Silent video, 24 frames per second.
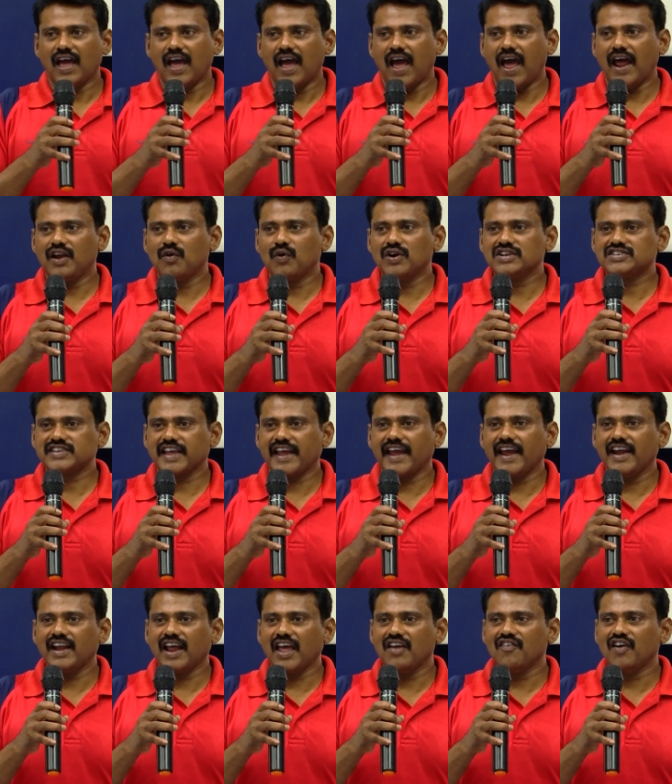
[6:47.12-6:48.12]
And once
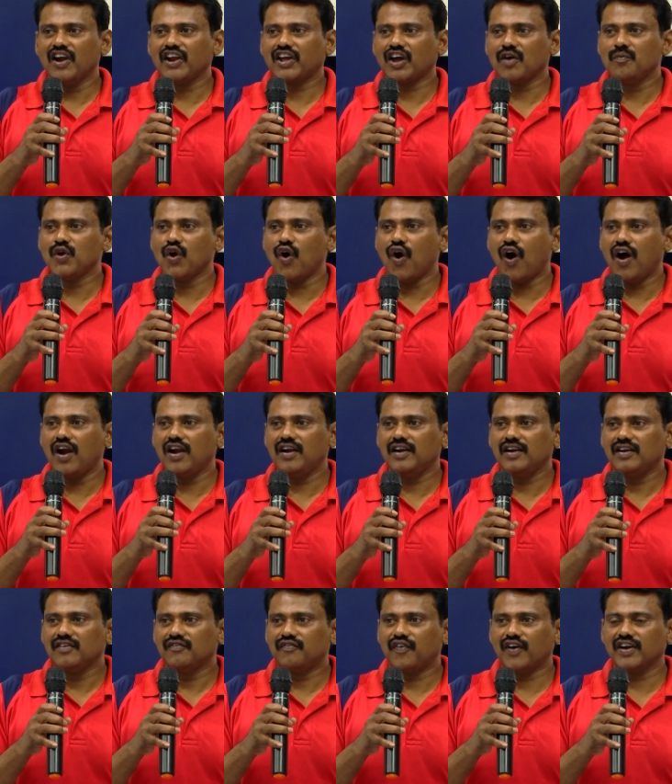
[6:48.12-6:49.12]
again, I welcome you all
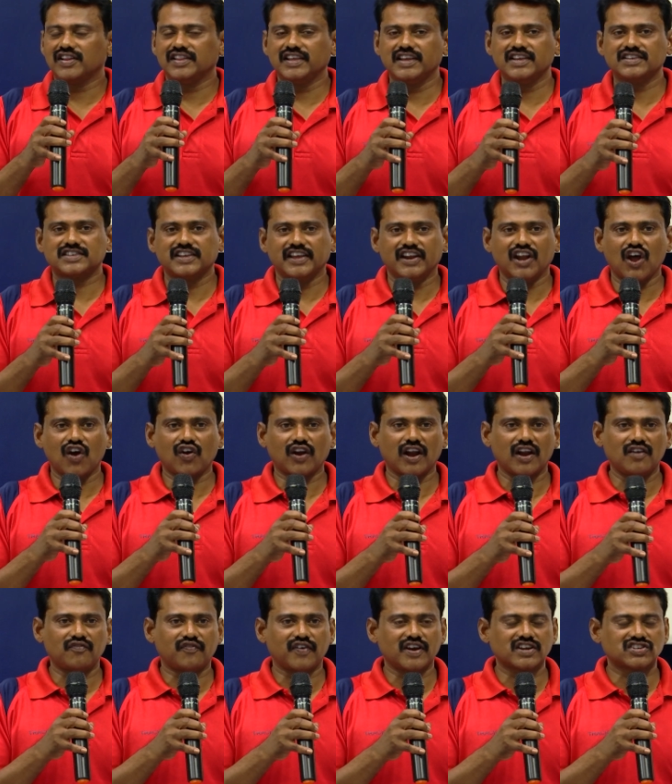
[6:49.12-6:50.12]
for this
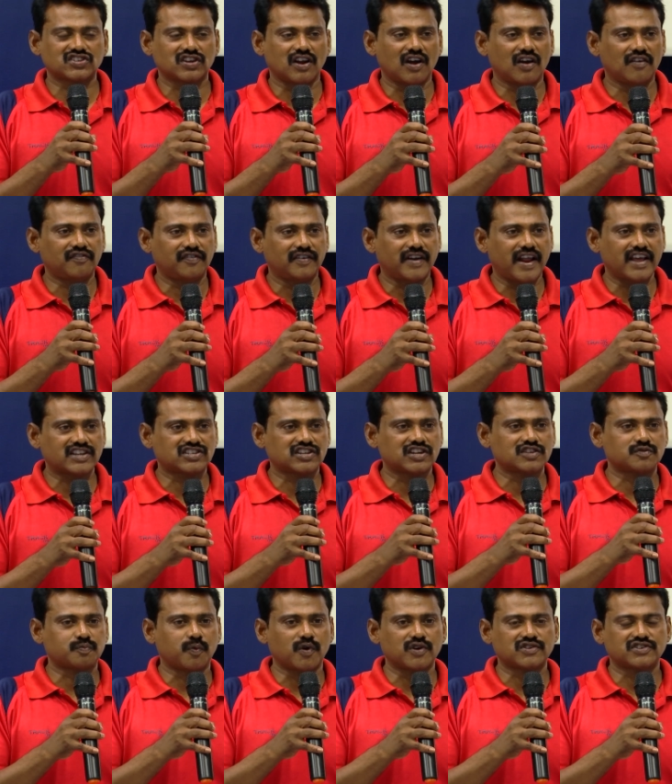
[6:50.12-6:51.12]
inaugural function of National
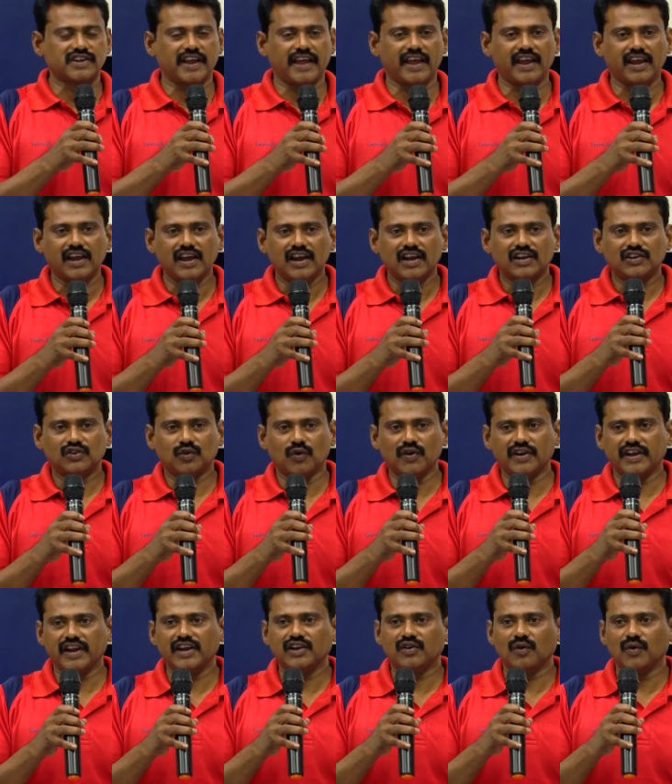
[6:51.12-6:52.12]
Sports Day
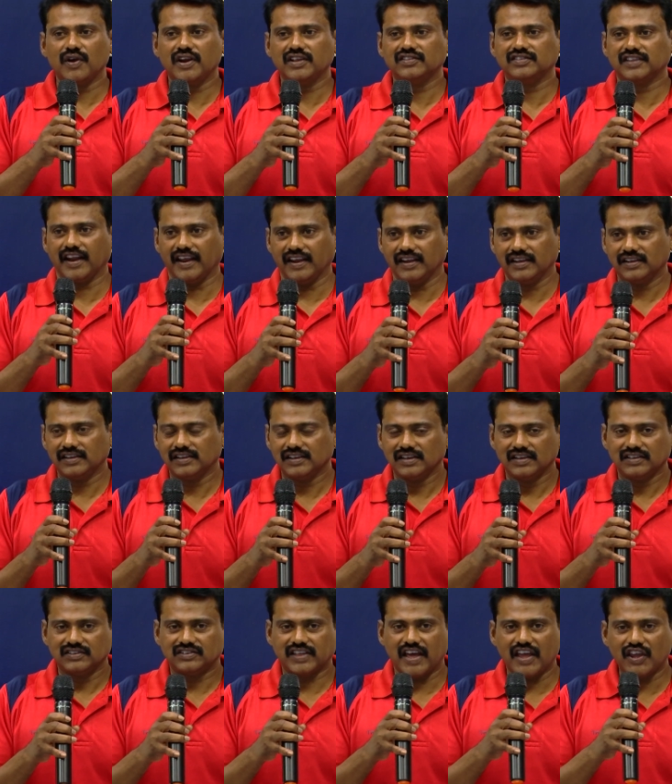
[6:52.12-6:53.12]
2023.
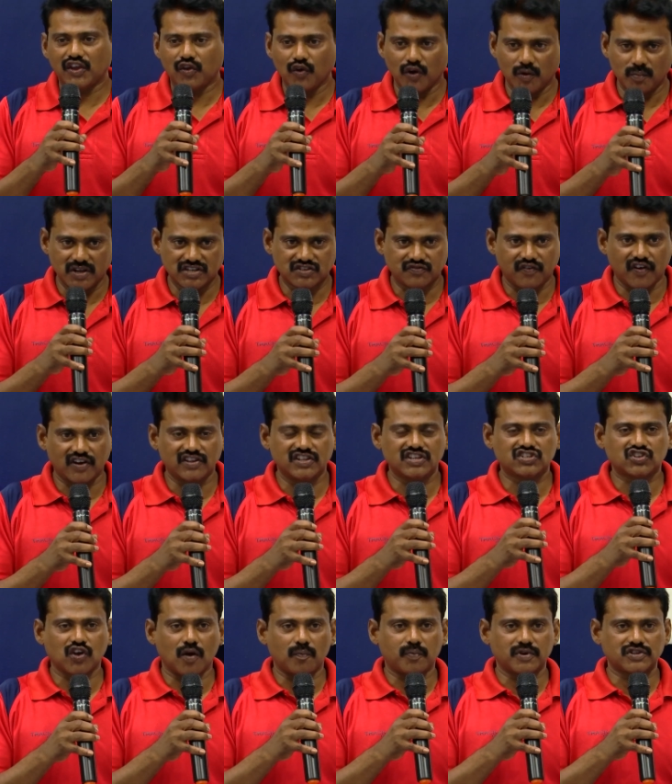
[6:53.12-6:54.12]
Thank you very much for
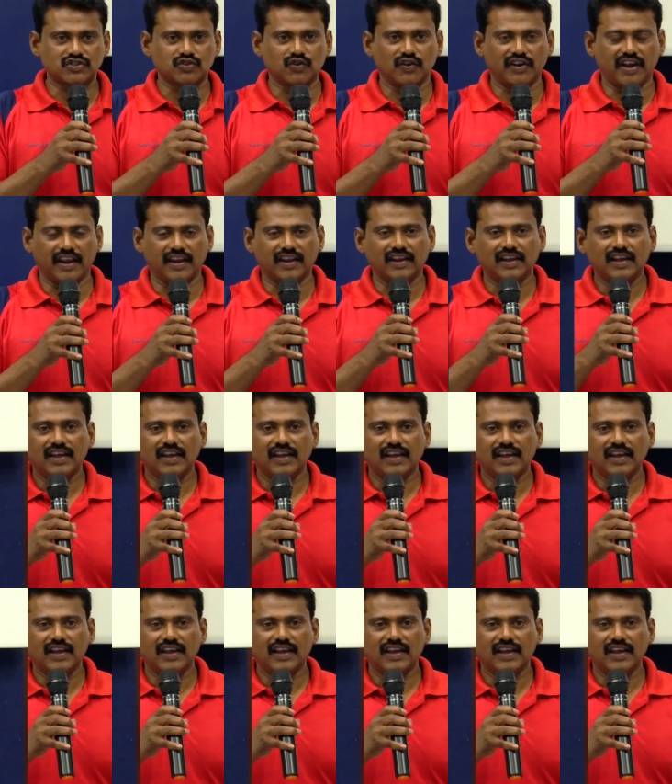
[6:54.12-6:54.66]
this opportunity.